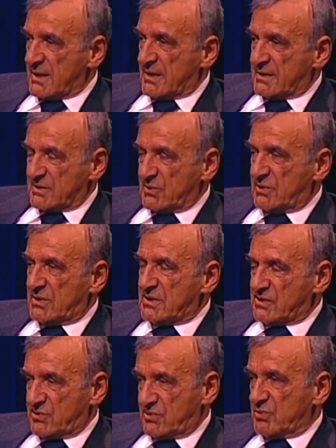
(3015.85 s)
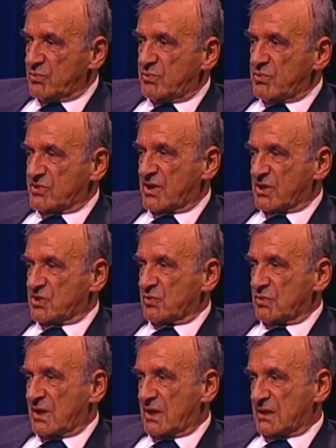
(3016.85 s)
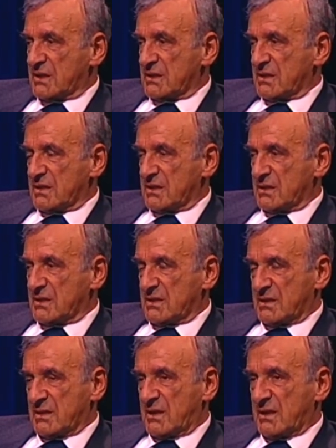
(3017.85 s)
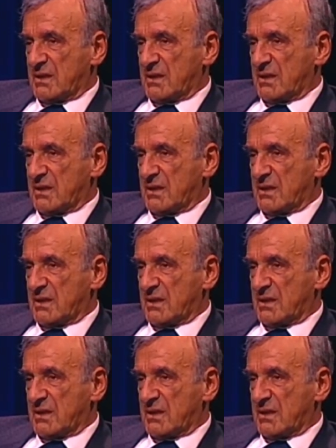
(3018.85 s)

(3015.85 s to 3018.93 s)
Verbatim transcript: So these two books actually are, uh, are,